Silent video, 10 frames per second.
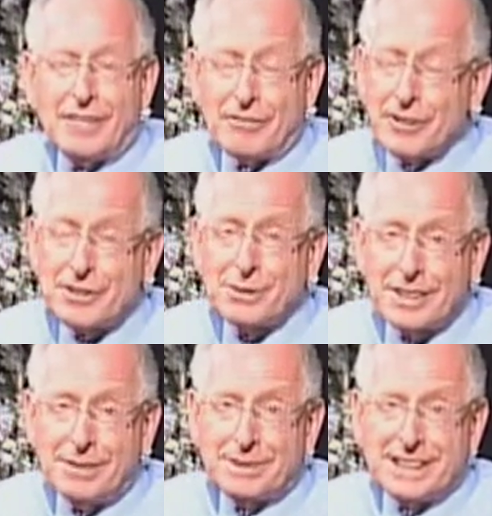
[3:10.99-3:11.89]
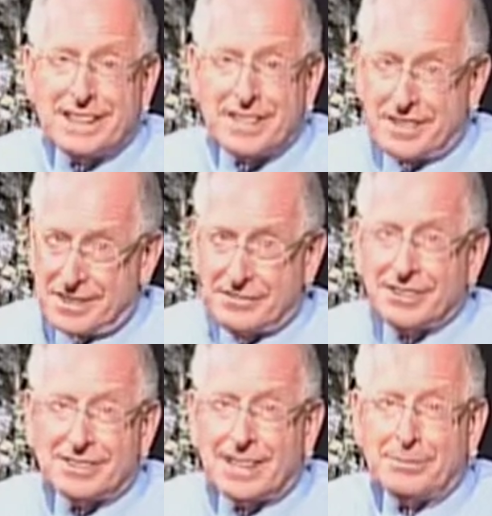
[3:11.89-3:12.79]
A virtual company is a
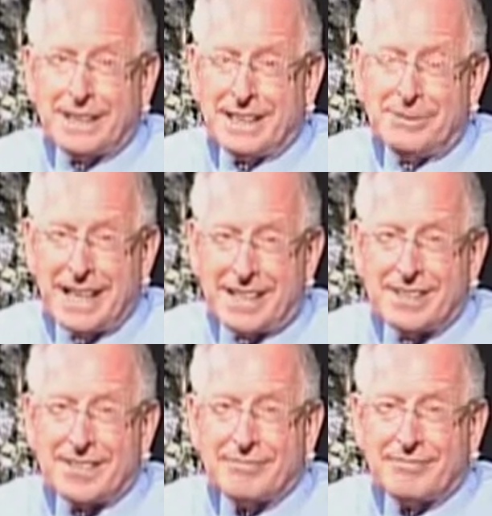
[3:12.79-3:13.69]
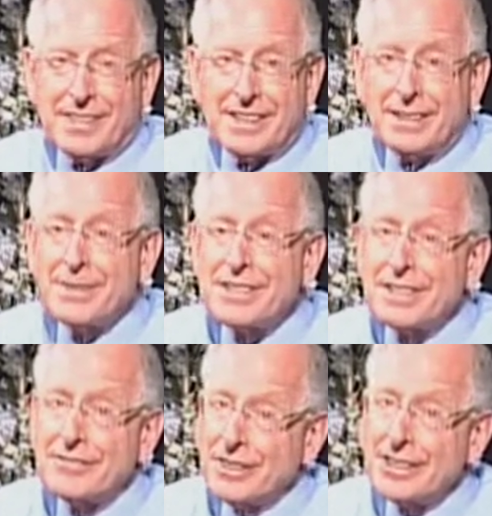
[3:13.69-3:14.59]
difficult company to manage. Kim has
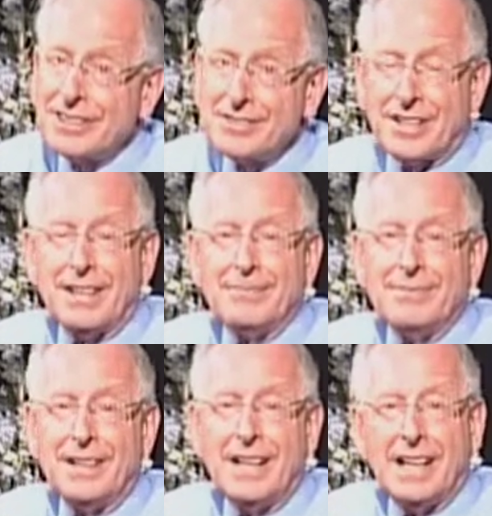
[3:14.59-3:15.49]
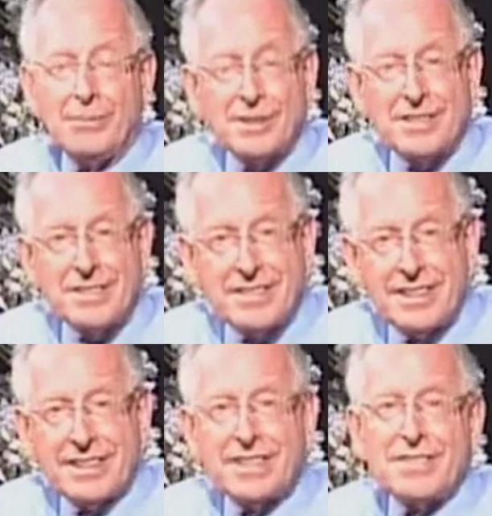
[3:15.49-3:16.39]
done a very good job, and what she's
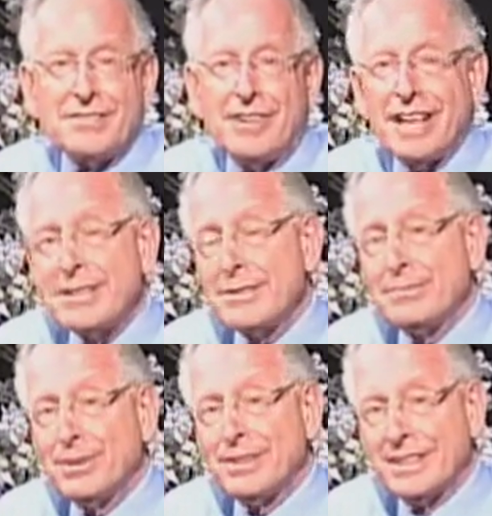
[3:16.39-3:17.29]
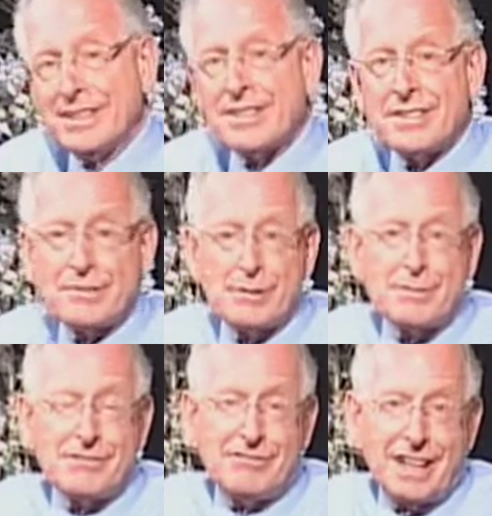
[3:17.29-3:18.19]
done is divide her employees into
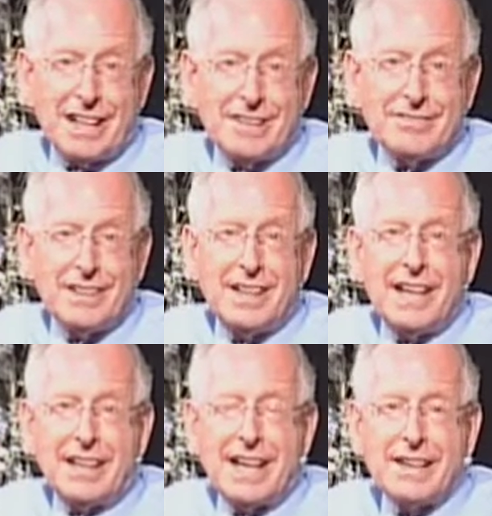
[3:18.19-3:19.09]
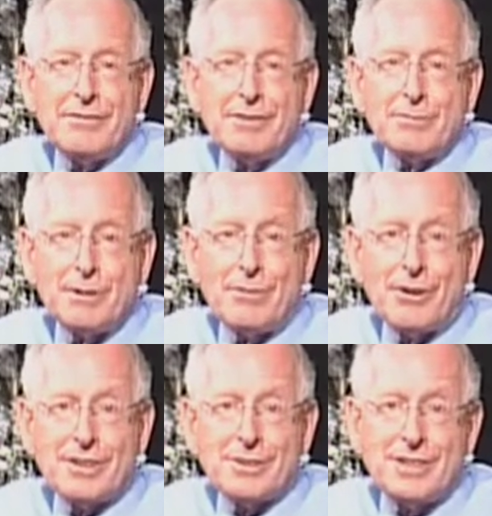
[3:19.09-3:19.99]
groups of five and have them
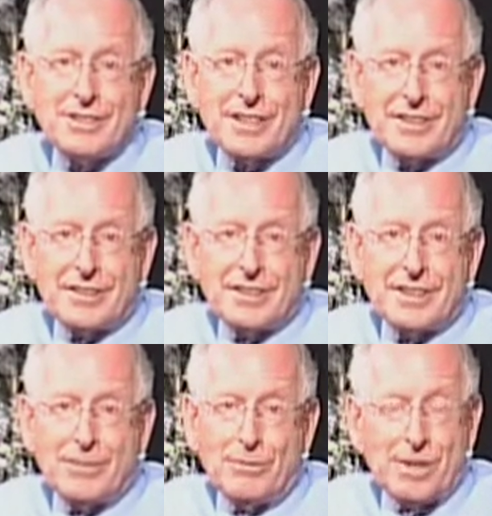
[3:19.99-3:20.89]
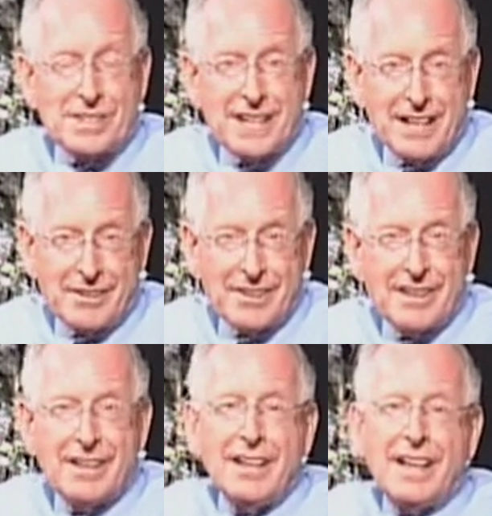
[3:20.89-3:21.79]
report to each other once an hour,
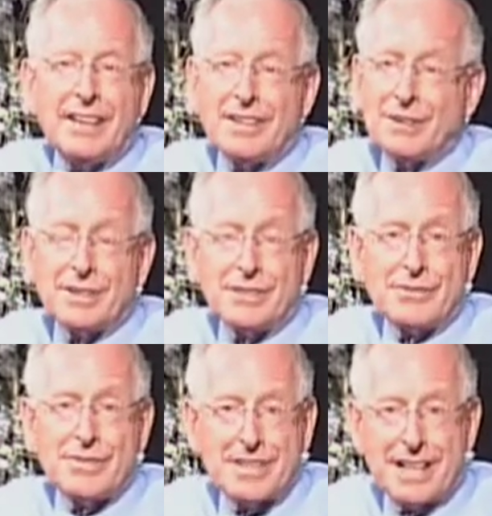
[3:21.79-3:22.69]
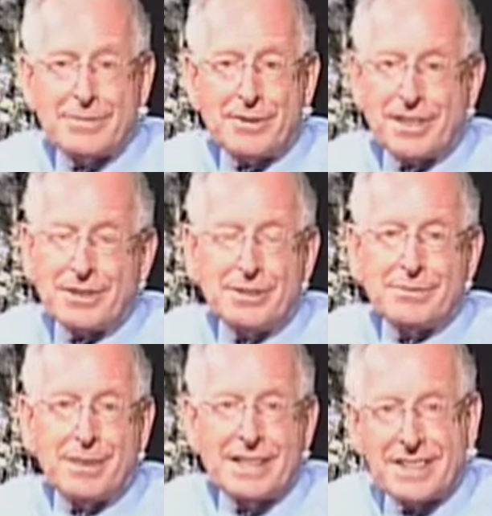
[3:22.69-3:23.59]
and they do it over Skype or they do
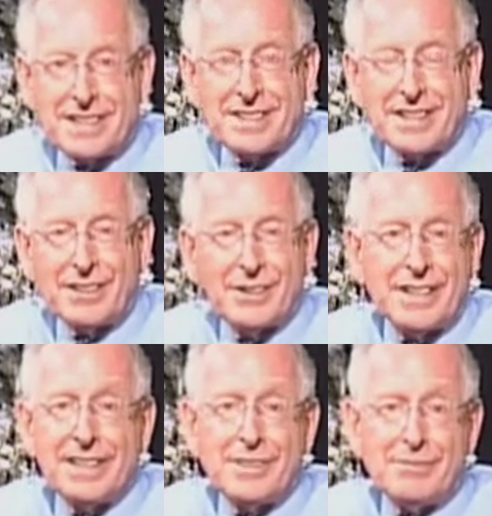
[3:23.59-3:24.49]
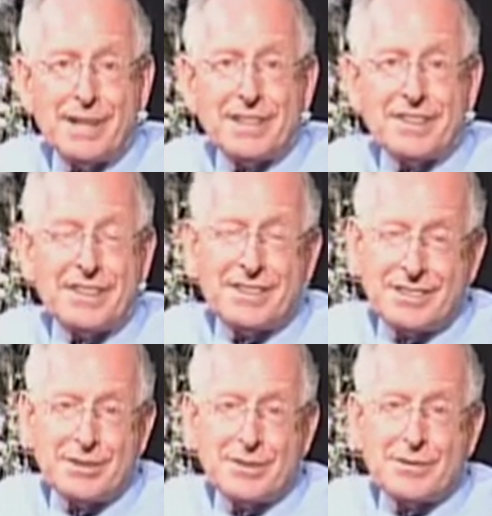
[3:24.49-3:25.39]
it by texting or any other method that they
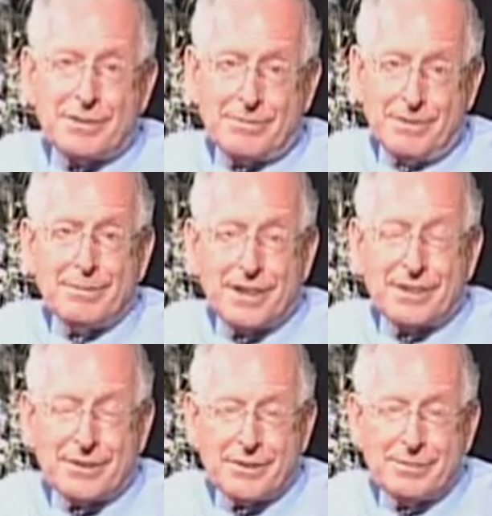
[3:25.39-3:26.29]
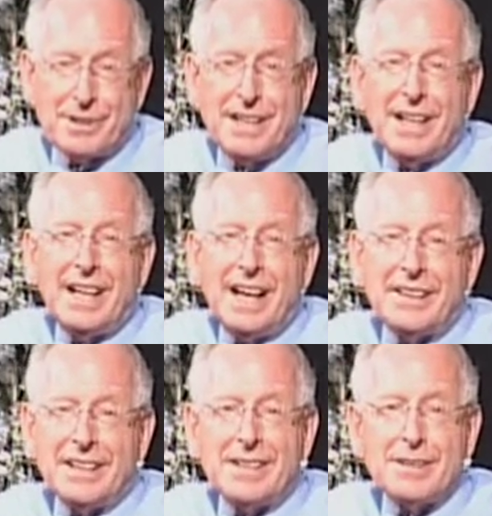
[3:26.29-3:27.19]
choose among the group,
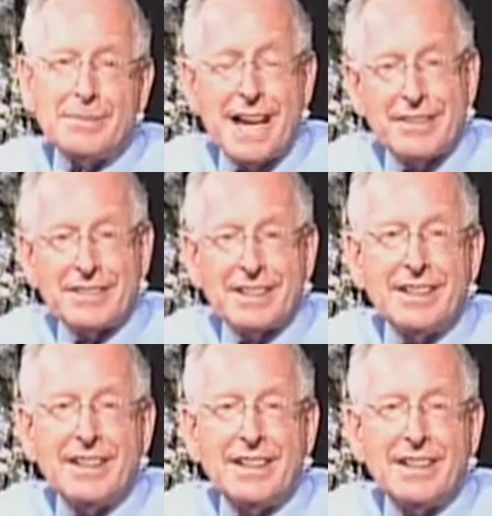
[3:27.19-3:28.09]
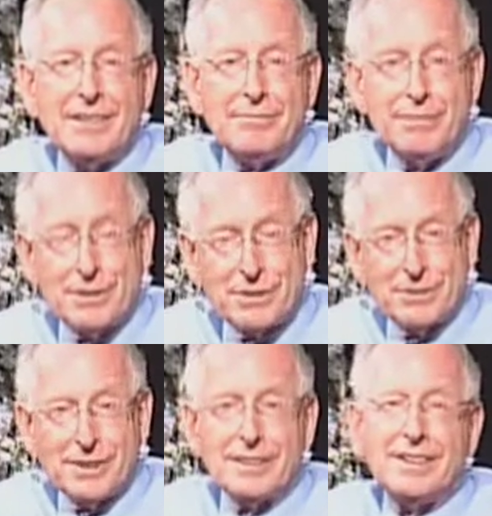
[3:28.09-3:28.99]
and they end up having
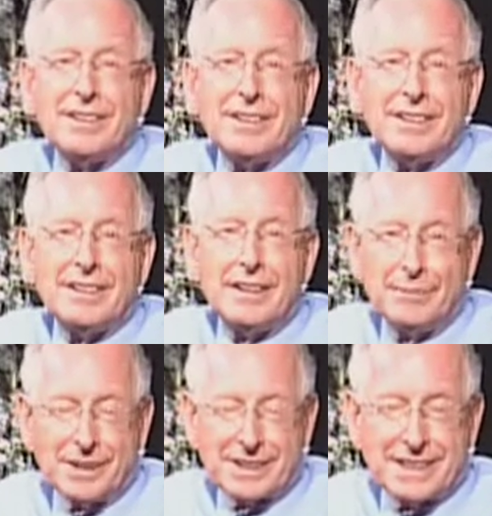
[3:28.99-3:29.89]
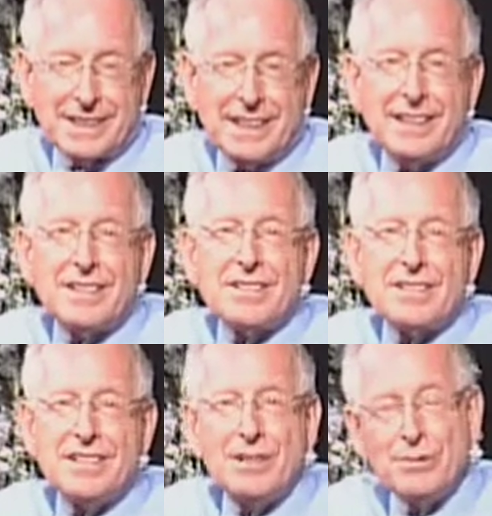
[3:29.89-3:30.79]
mutual ability to
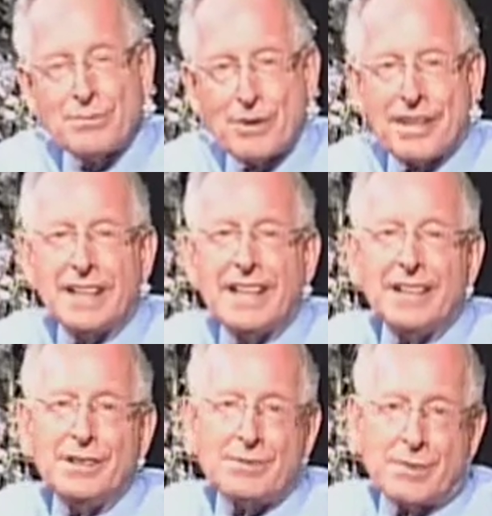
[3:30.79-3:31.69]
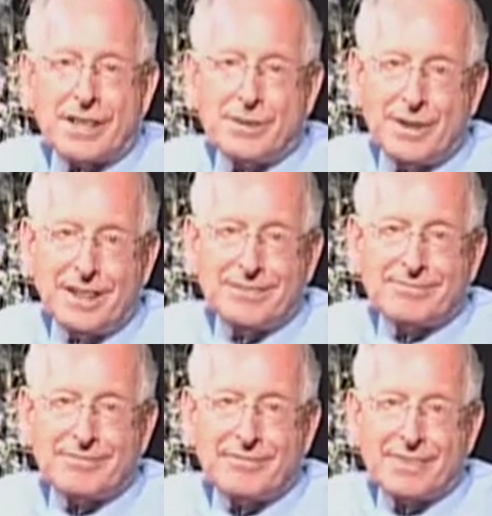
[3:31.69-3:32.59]
see who's working and who's working well.
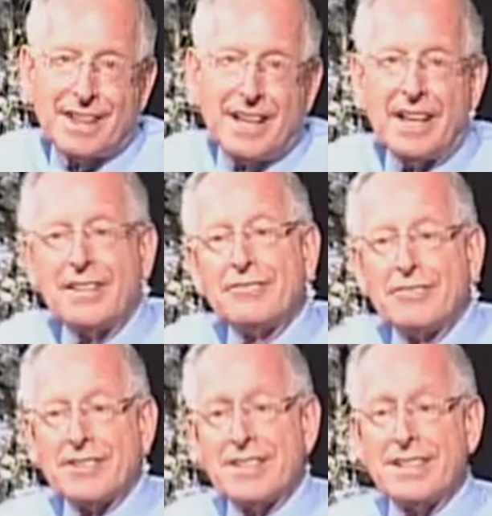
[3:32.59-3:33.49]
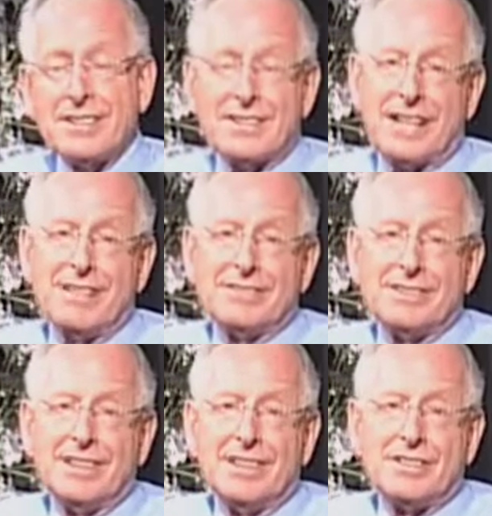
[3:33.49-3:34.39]
And then for the sales staff,
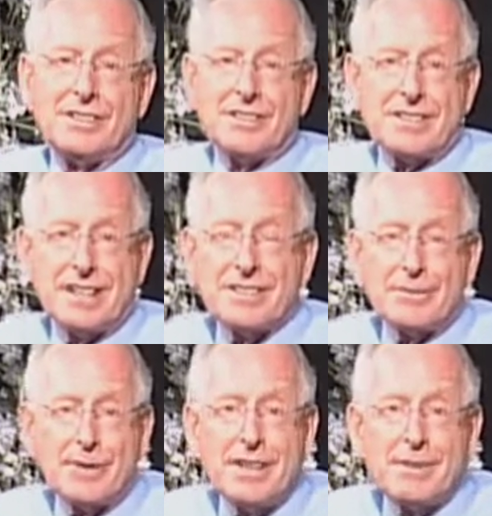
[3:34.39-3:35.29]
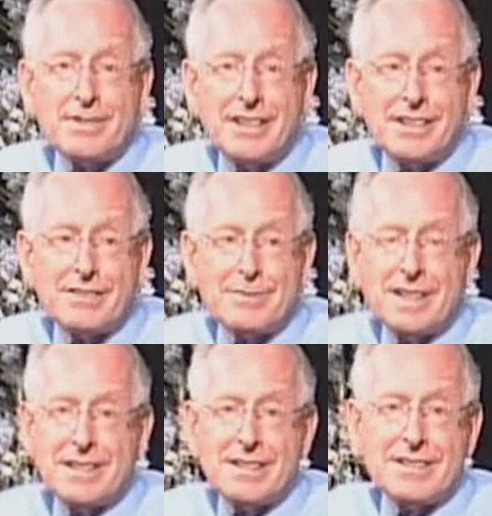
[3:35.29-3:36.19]
she just lets them grade themselves
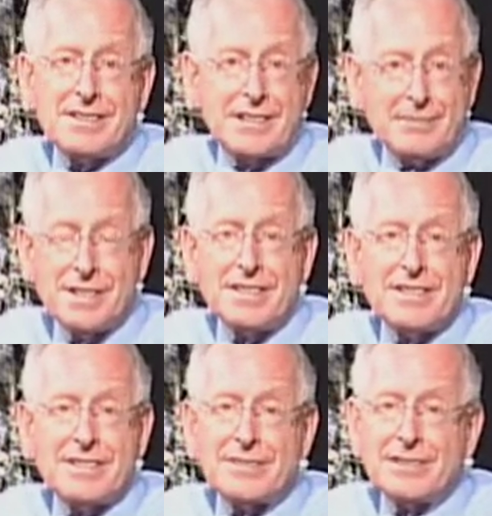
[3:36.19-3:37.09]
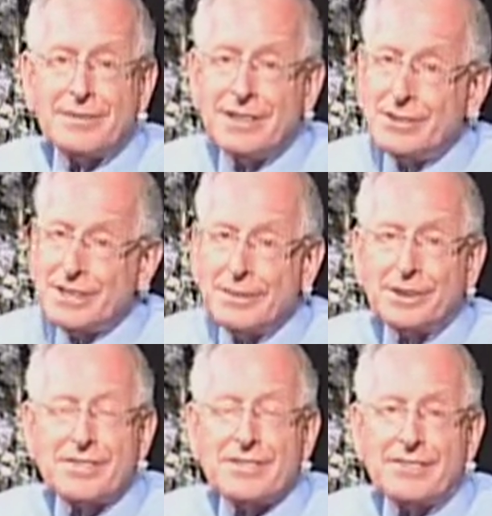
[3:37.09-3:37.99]
because the commissions determine who's
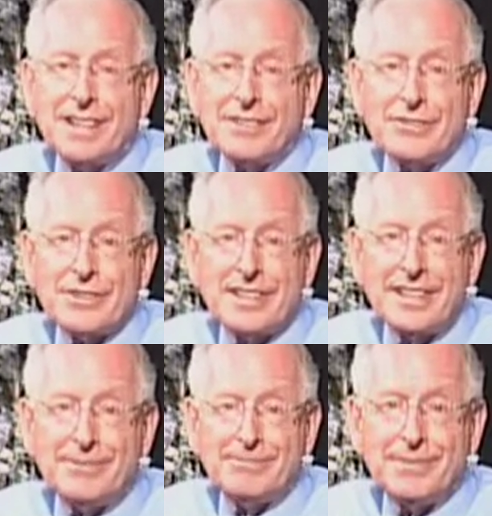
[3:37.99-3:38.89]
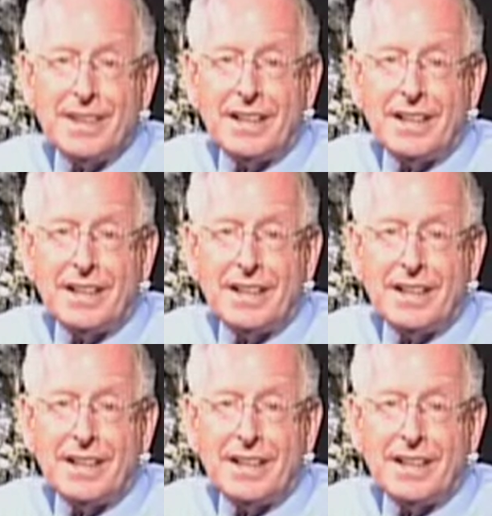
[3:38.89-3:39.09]
able to survive over time.